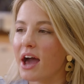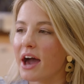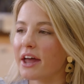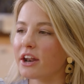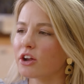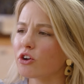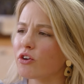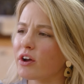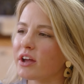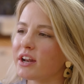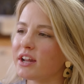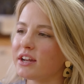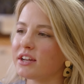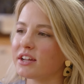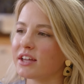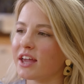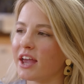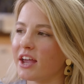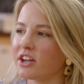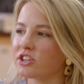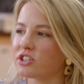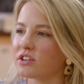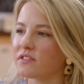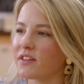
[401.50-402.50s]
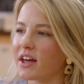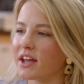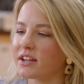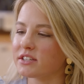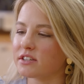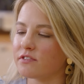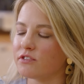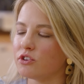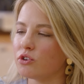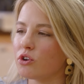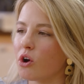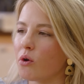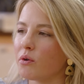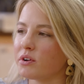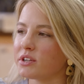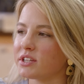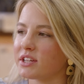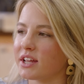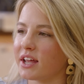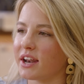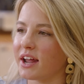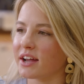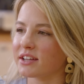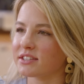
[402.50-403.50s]
And a great indication of that is if you go
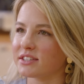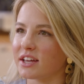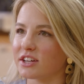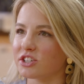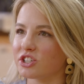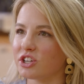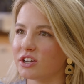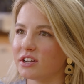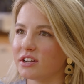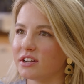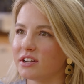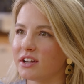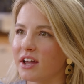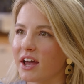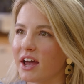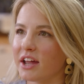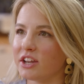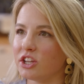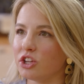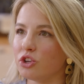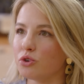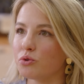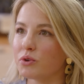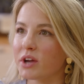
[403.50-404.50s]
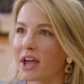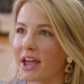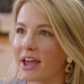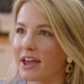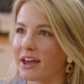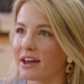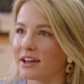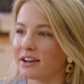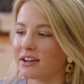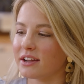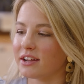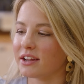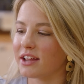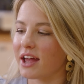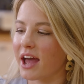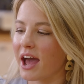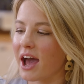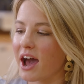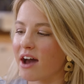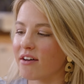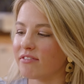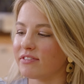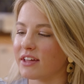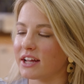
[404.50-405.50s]
into that next session and you can't
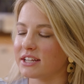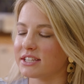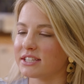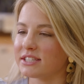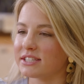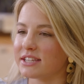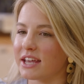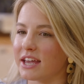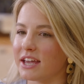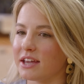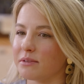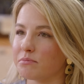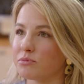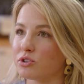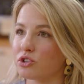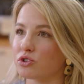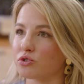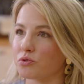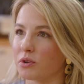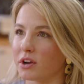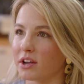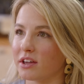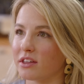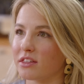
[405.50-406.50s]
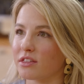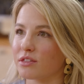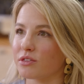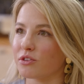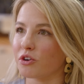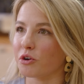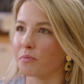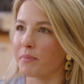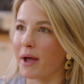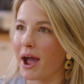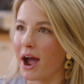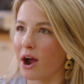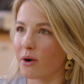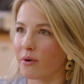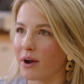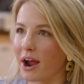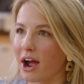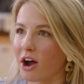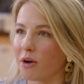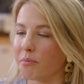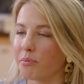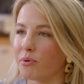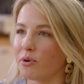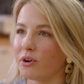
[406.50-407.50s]
have that same strength or power
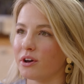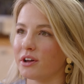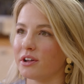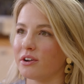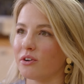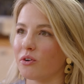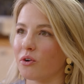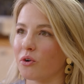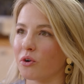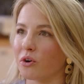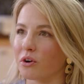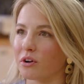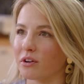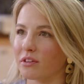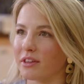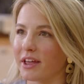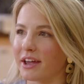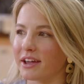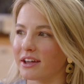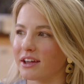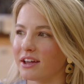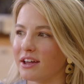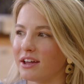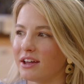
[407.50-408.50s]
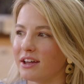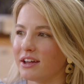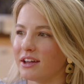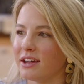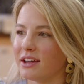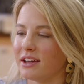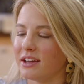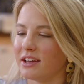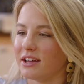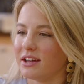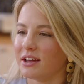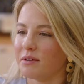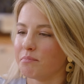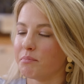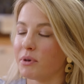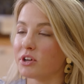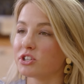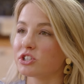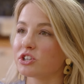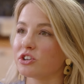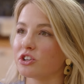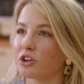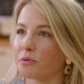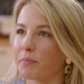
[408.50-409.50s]
output or like
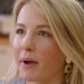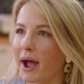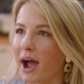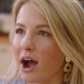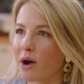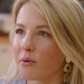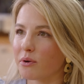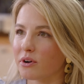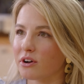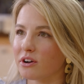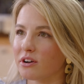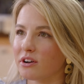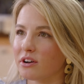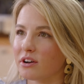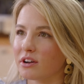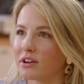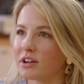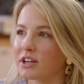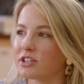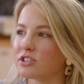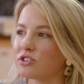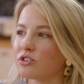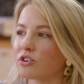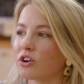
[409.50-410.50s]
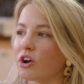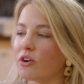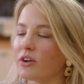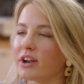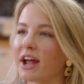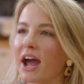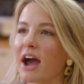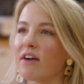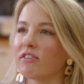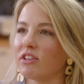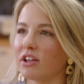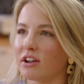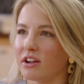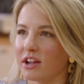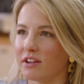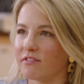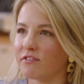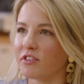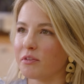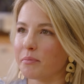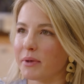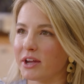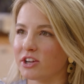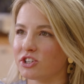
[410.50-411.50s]
muscular power because you're going to have a lot of
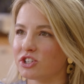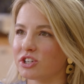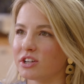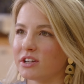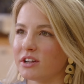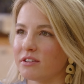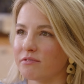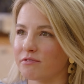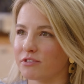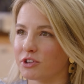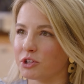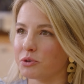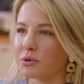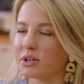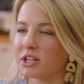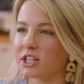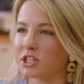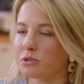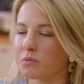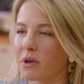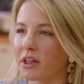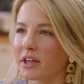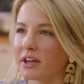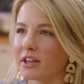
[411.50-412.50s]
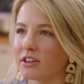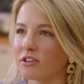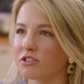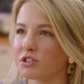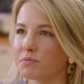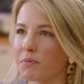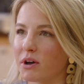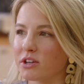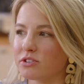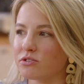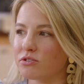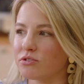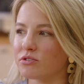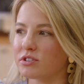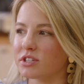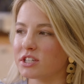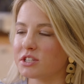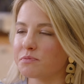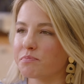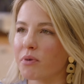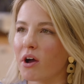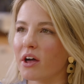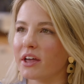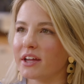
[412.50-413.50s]
inflammation and fluid and swelling in those muscles.
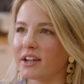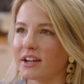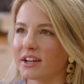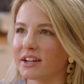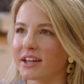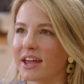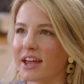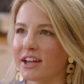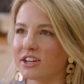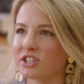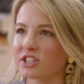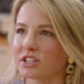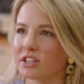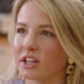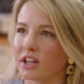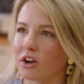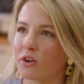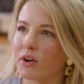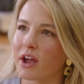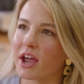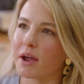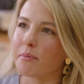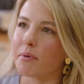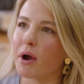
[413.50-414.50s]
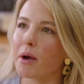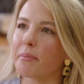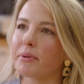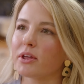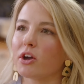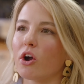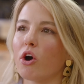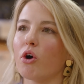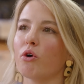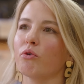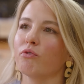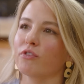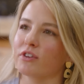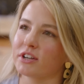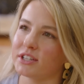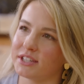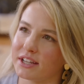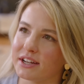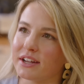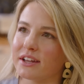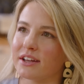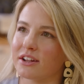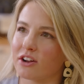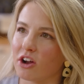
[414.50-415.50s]
It's probably an indication that, okay, I probably
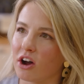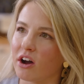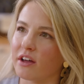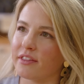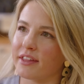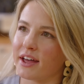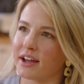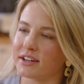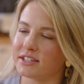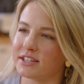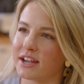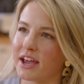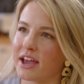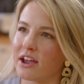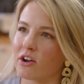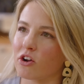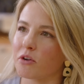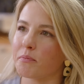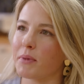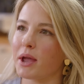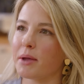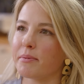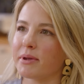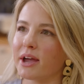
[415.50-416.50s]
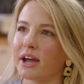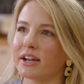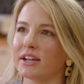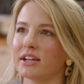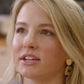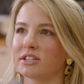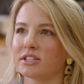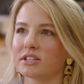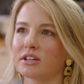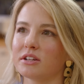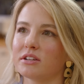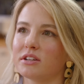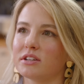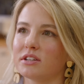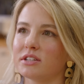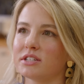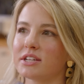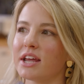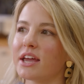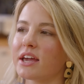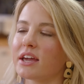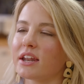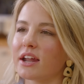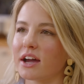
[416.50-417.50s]
overdid it on that day, or maybe I need to
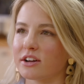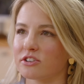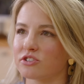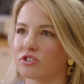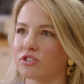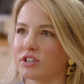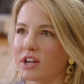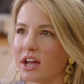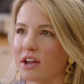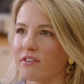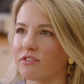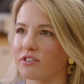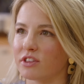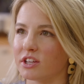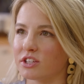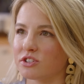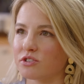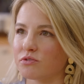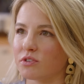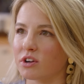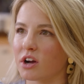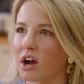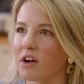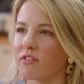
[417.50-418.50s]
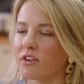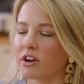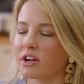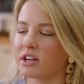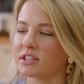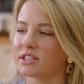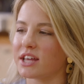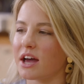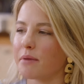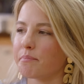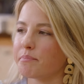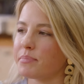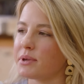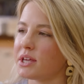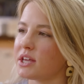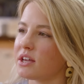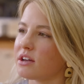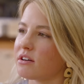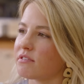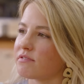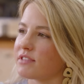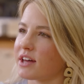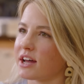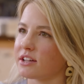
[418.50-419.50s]
take an extra day for this to recover because that
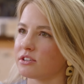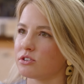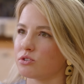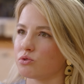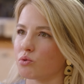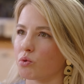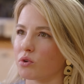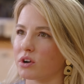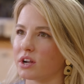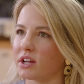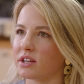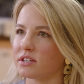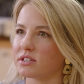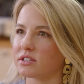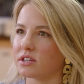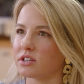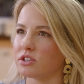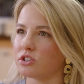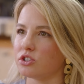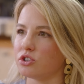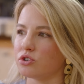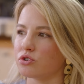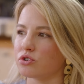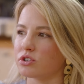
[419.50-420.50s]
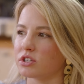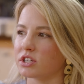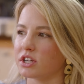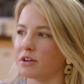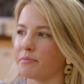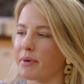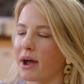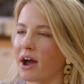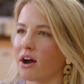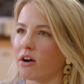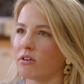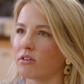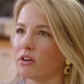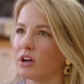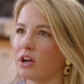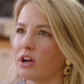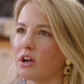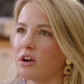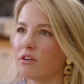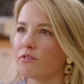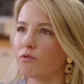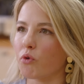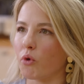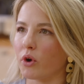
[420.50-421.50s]
peak of that soreness is usually about
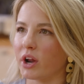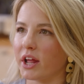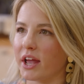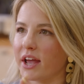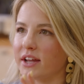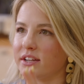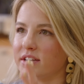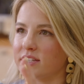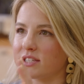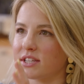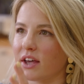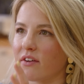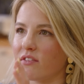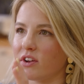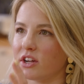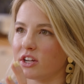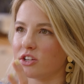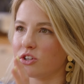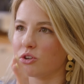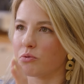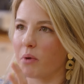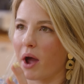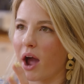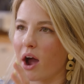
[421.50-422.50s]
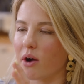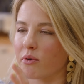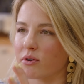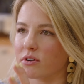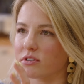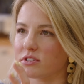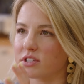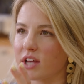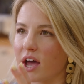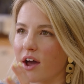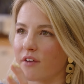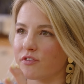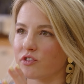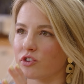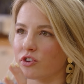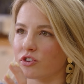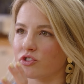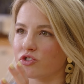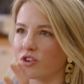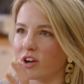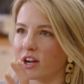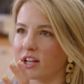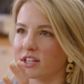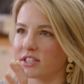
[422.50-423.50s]
48 to 72 hours after
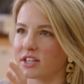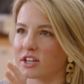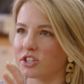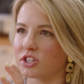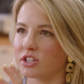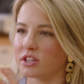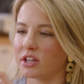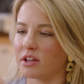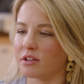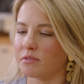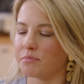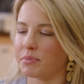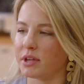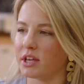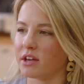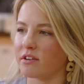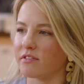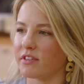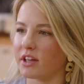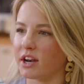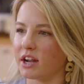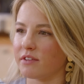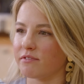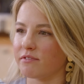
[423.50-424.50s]
a training session, that peak of that